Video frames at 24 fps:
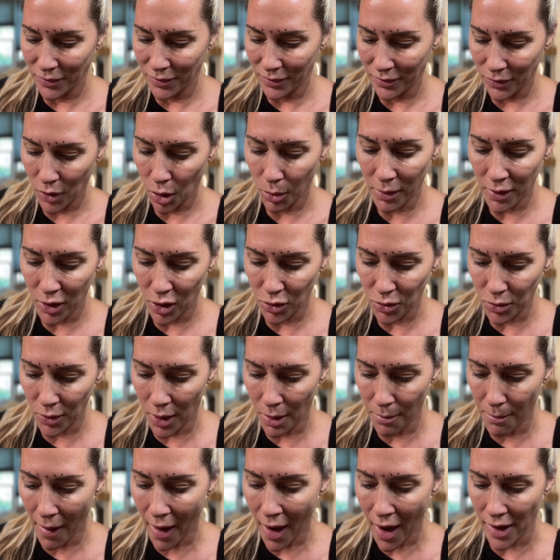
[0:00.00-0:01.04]
Nobody knows when I'm
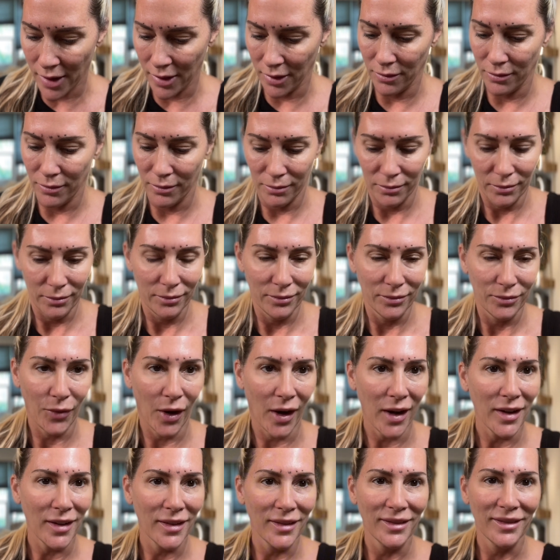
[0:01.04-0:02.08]
mad,
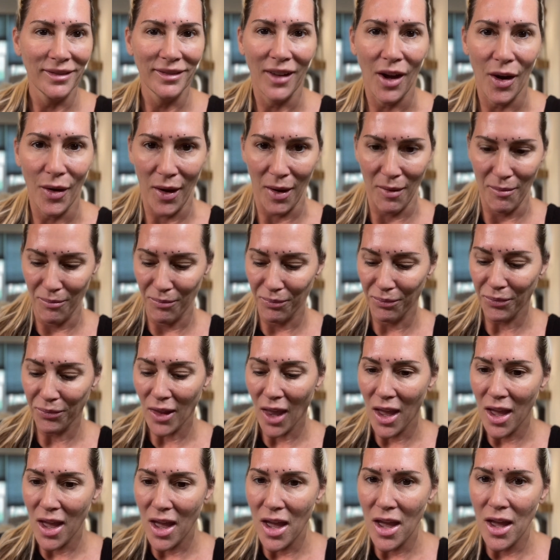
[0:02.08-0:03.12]
right? Okay.
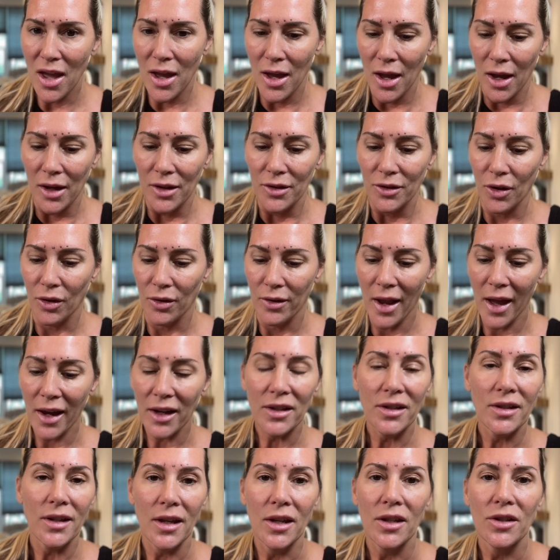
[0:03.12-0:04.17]
So
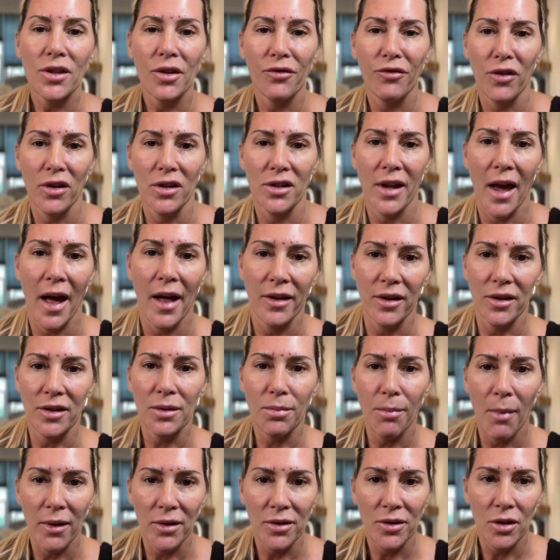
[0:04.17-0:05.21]
next is the frontalis
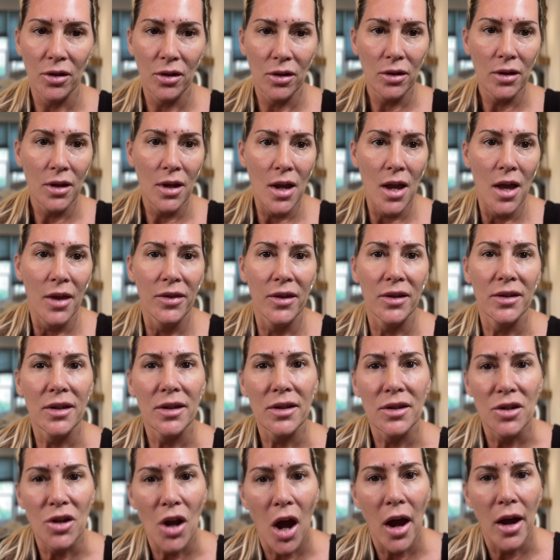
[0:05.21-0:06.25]
muscle. This is
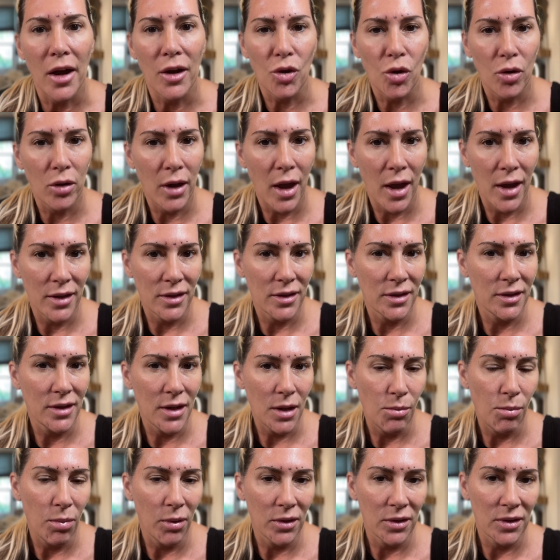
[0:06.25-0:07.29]
not as
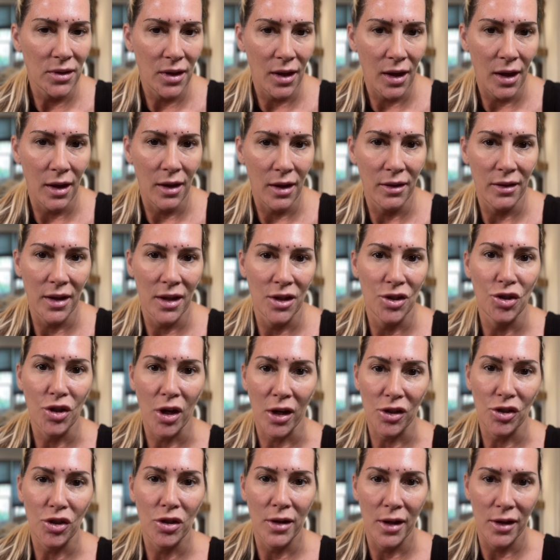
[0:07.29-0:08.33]
deep as an
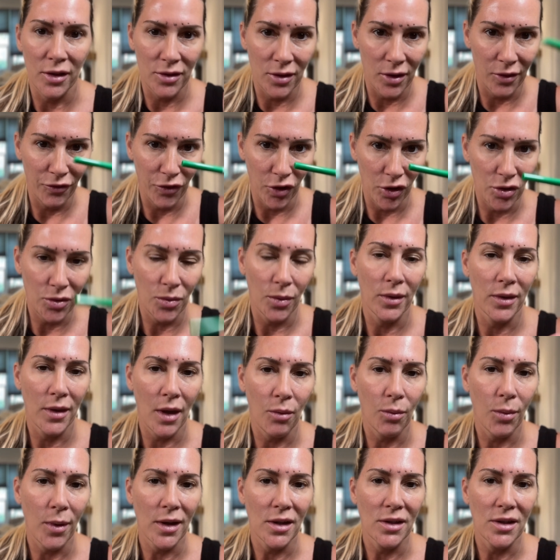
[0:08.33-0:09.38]
injection as the first one that
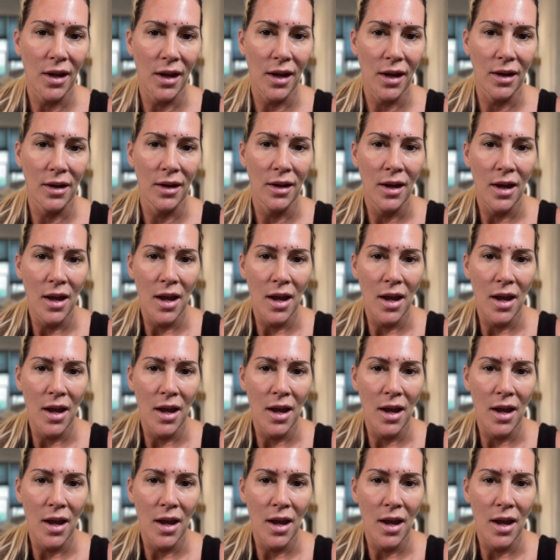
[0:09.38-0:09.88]
we did.